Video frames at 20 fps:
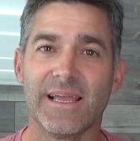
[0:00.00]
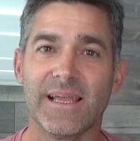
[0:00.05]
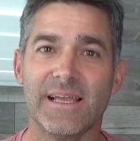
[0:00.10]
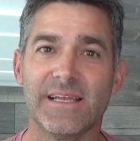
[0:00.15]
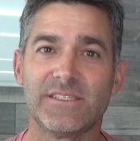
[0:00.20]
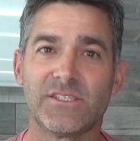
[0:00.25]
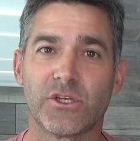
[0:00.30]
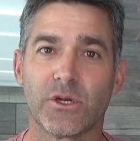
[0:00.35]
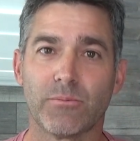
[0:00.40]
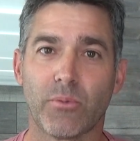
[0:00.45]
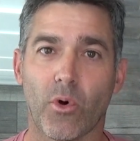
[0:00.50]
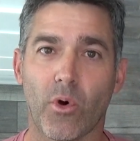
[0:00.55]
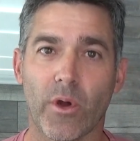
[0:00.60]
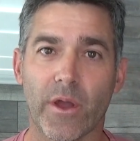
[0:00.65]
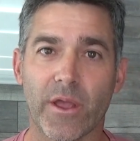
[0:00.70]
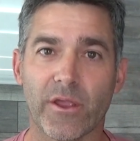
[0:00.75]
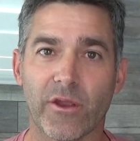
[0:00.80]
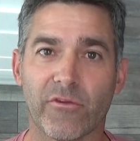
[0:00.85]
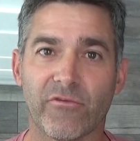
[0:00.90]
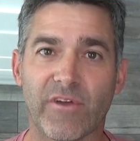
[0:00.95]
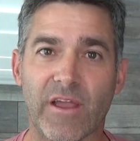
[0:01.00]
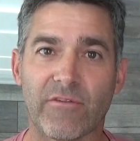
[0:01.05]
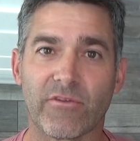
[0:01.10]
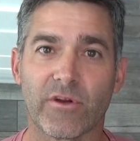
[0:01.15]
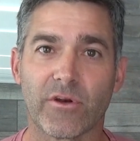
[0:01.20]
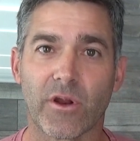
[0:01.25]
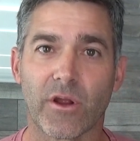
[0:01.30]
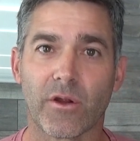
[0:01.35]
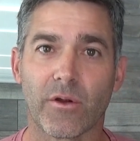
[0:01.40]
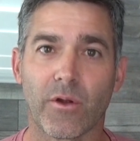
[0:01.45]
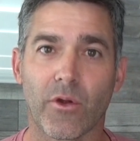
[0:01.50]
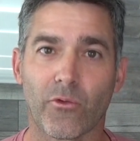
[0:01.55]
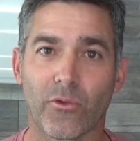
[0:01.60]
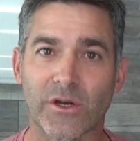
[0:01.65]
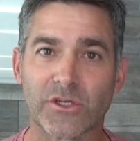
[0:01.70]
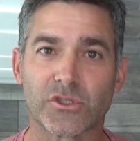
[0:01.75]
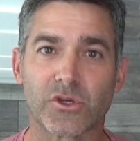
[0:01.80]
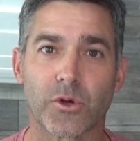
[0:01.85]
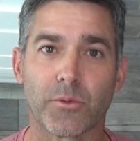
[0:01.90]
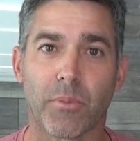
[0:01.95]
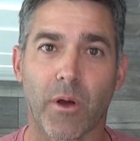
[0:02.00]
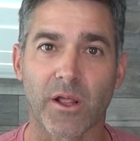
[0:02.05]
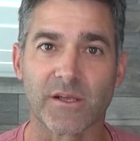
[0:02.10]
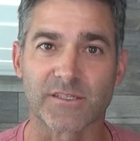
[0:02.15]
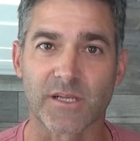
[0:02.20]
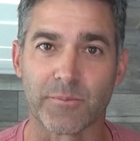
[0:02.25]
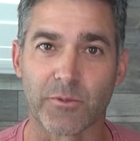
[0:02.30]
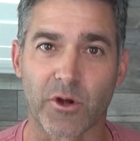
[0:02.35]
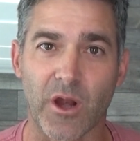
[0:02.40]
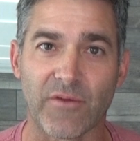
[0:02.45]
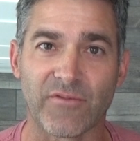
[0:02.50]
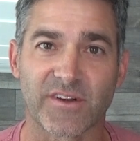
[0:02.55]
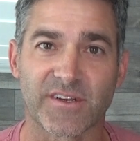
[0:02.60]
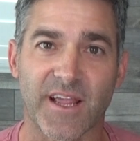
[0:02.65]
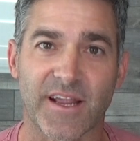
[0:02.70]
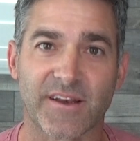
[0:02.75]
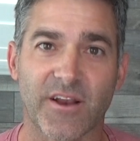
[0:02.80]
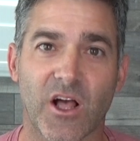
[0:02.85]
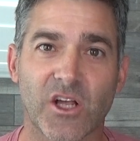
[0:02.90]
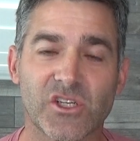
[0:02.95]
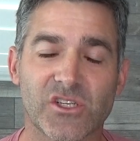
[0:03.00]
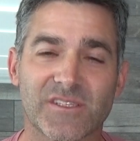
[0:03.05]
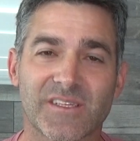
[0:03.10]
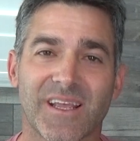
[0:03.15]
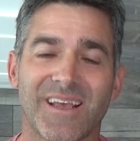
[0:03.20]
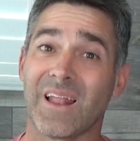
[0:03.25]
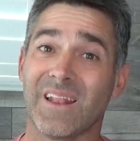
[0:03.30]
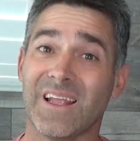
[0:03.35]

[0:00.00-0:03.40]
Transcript: It's your boy, your favorite registered polysomnographic technologist.